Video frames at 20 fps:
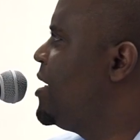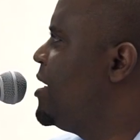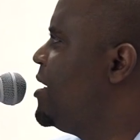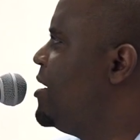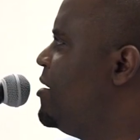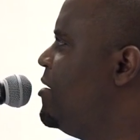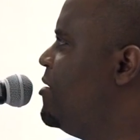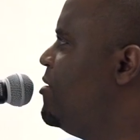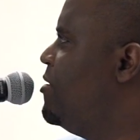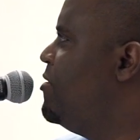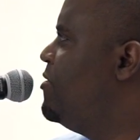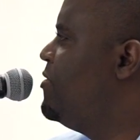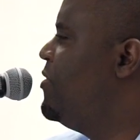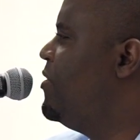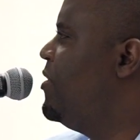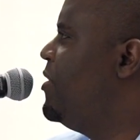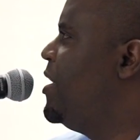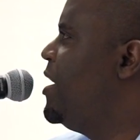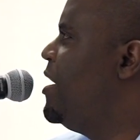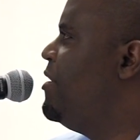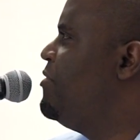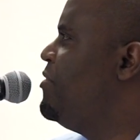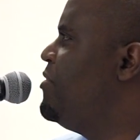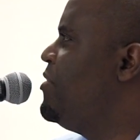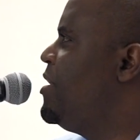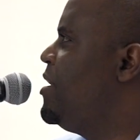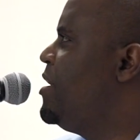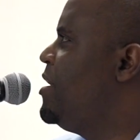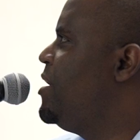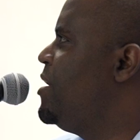you have a perspective
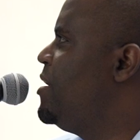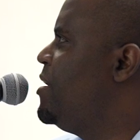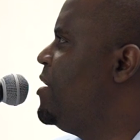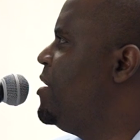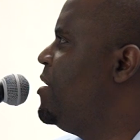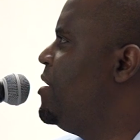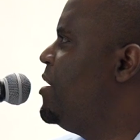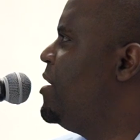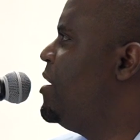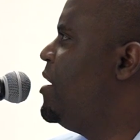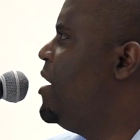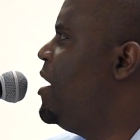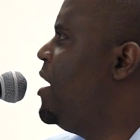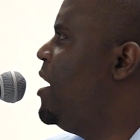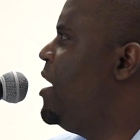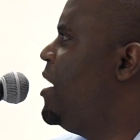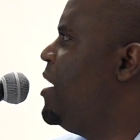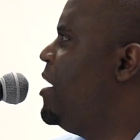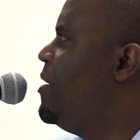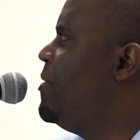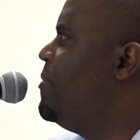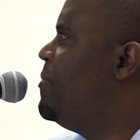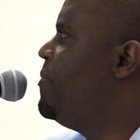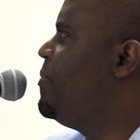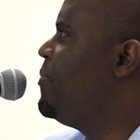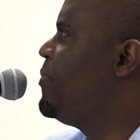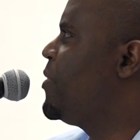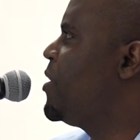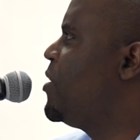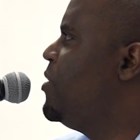that you probably didn't have, and you're able
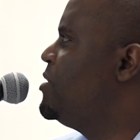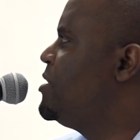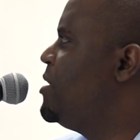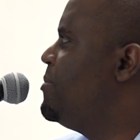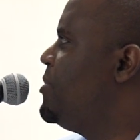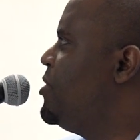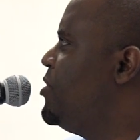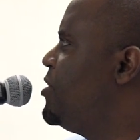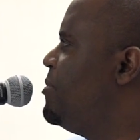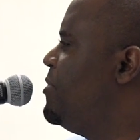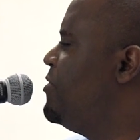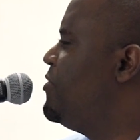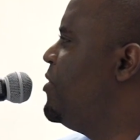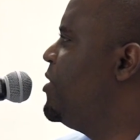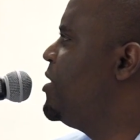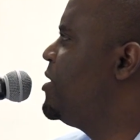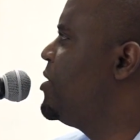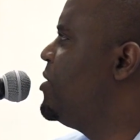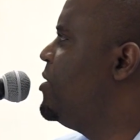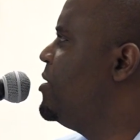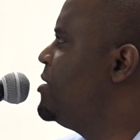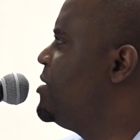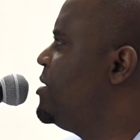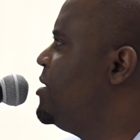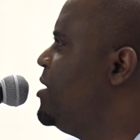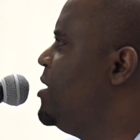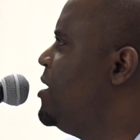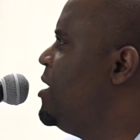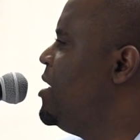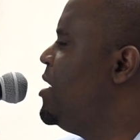to now get back to the GCF
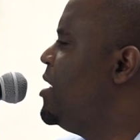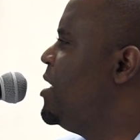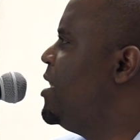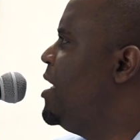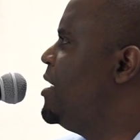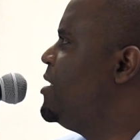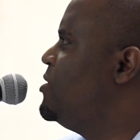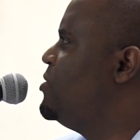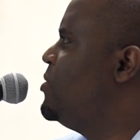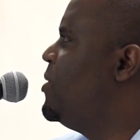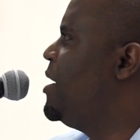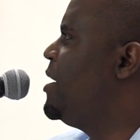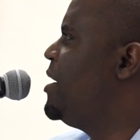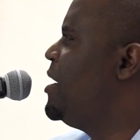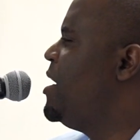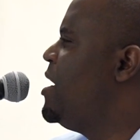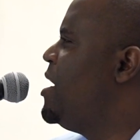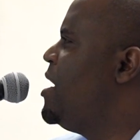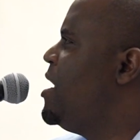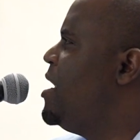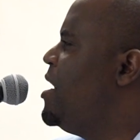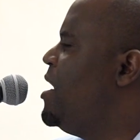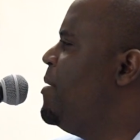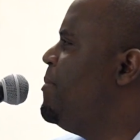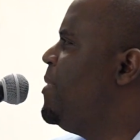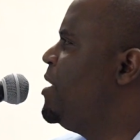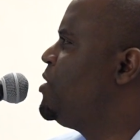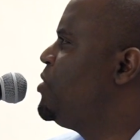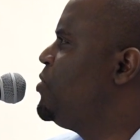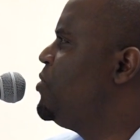and get one
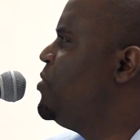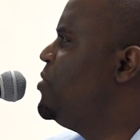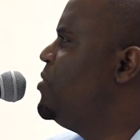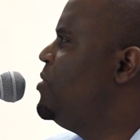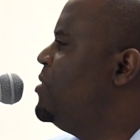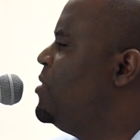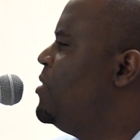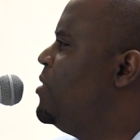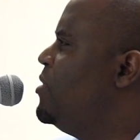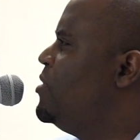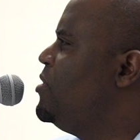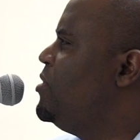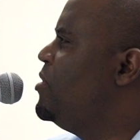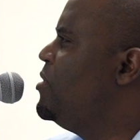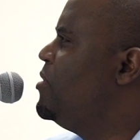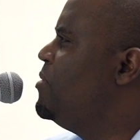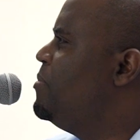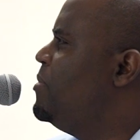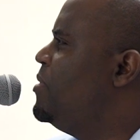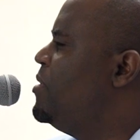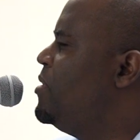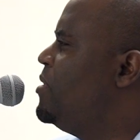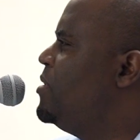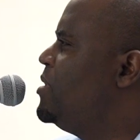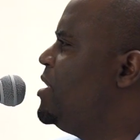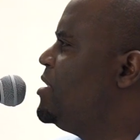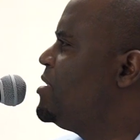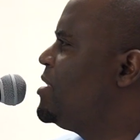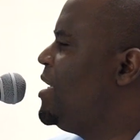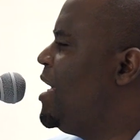action item
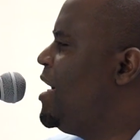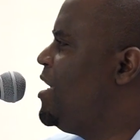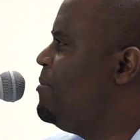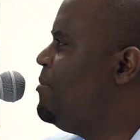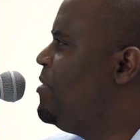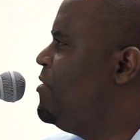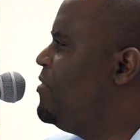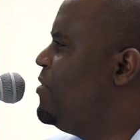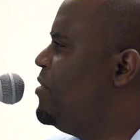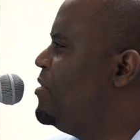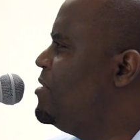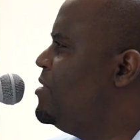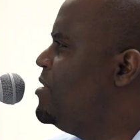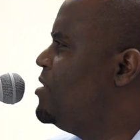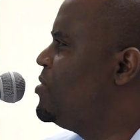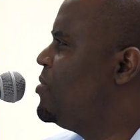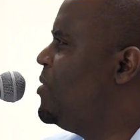done, sort of thing.